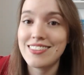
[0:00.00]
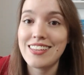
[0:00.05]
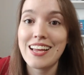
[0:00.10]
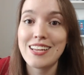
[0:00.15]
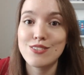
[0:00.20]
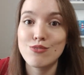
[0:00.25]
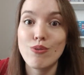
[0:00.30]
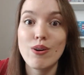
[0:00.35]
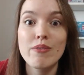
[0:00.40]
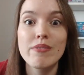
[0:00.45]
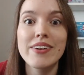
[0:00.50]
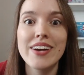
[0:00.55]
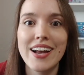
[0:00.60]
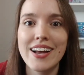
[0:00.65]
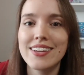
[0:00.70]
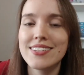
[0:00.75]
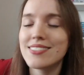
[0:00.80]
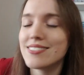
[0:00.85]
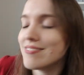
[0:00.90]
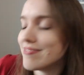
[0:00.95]
that's where we're
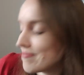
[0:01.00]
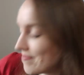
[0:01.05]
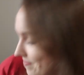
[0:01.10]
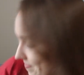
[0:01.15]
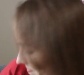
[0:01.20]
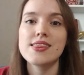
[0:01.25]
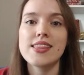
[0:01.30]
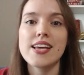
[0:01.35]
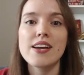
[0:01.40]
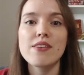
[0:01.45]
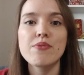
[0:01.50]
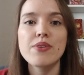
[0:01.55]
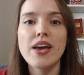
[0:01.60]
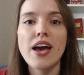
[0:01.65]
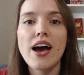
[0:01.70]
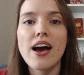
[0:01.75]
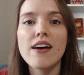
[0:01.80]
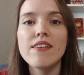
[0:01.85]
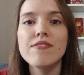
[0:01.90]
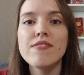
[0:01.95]
at. Then we
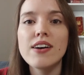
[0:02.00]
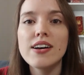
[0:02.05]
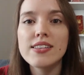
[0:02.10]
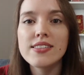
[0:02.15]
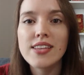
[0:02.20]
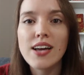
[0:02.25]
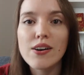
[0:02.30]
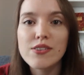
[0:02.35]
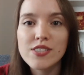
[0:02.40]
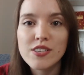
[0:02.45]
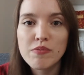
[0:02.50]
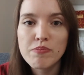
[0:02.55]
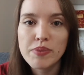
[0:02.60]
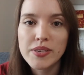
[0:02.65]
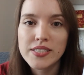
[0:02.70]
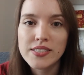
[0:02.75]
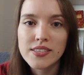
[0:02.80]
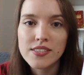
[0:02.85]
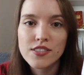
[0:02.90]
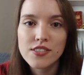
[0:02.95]
have A Thousand
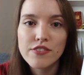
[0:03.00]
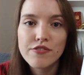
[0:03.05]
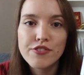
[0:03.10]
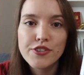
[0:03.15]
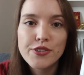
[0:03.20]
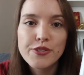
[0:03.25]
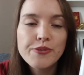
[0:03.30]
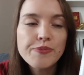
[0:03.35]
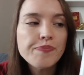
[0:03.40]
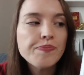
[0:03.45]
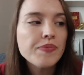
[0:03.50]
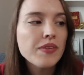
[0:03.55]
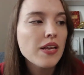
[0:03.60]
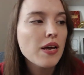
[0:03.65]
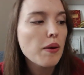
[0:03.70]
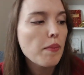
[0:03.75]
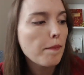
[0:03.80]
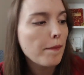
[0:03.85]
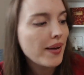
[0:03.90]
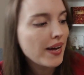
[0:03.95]
Pieces of You
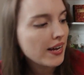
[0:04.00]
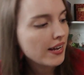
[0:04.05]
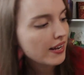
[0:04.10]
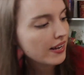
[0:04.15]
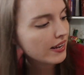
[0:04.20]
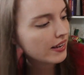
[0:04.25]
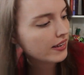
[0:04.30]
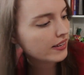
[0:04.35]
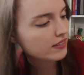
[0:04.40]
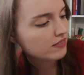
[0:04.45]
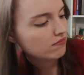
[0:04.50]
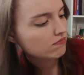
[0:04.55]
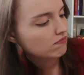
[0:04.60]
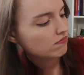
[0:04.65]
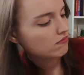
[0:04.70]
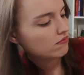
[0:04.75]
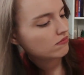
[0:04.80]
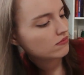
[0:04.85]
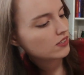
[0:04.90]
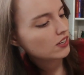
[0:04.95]
by
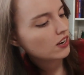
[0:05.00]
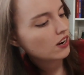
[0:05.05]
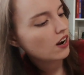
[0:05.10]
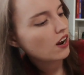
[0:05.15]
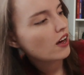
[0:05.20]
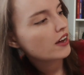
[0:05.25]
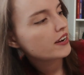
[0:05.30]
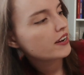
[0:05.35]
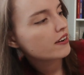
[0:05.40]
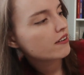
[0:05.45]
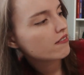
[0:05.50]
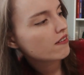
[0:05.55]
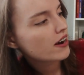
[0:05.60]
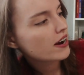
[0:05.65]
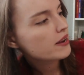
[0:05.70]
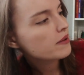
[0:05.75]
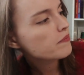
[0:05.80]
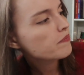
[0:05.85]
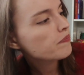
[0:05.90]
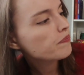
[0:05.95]
Claudia
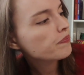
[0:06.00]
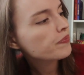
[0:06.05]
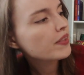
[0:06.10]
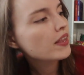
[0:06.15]
Gray.